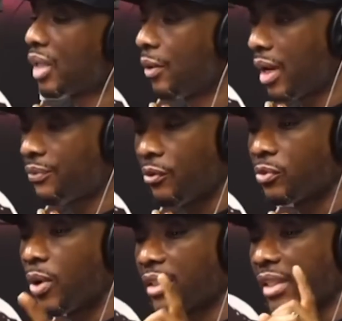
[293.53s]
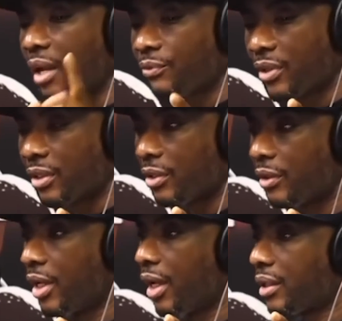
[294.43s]
when I first watched that video,
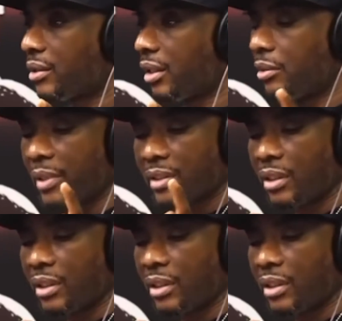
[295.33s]
I said to myself,